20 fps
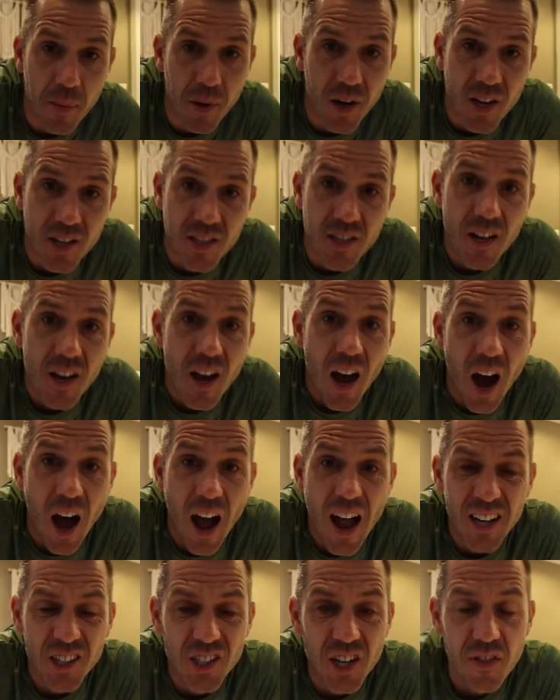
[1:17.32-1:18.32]
because
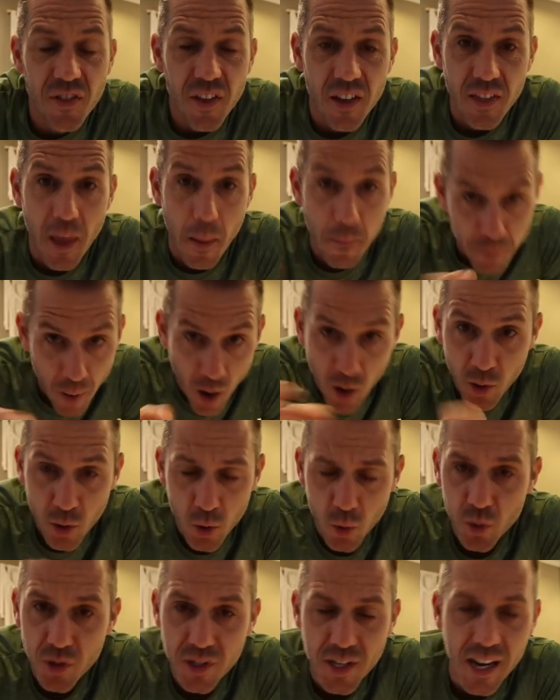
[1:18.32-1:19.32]
I actually think they're
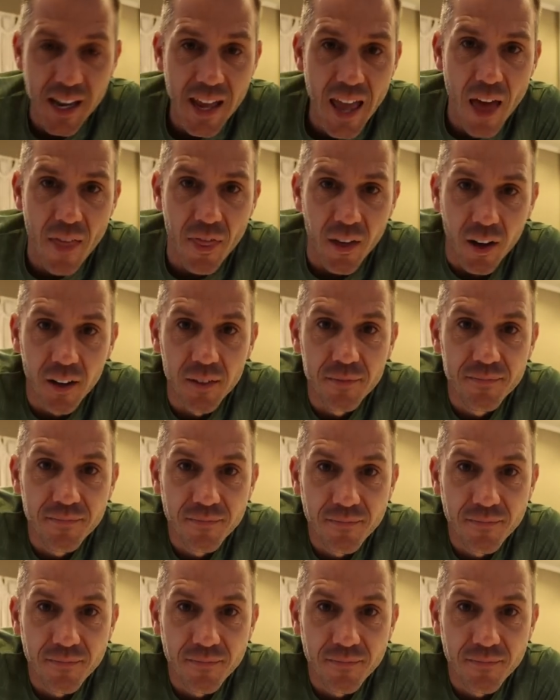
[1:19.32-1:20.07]
bundled together.